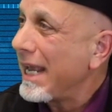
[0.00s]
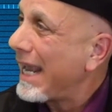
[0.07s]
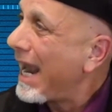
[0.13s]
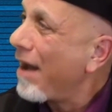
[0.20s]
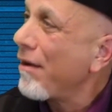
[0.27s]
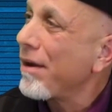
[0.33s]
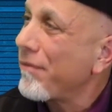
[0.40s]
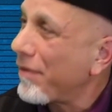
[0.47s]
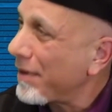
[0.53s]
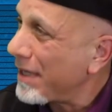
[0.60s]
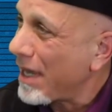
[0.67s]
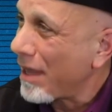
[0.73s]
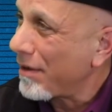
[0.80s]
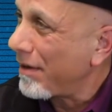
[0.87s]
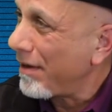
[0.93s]
caring for
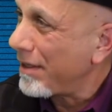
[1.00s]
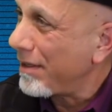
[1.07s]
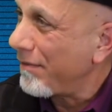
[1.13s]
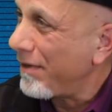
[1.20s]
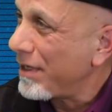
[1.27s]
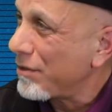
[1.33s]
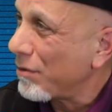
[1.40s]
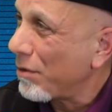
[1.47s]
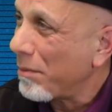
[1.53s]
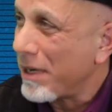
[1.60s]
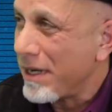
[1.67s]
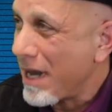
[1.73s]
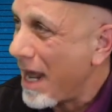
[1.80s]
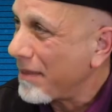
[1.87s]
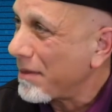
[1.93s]
the other individual,
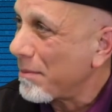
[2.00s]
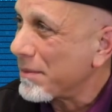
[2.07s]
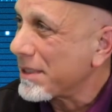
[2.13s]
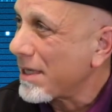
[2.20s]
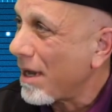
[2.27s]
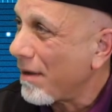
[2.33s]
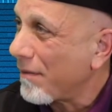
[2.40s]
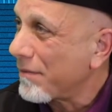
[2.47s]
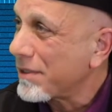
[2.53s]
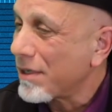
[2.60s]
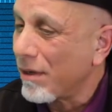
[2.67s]
but not themselves.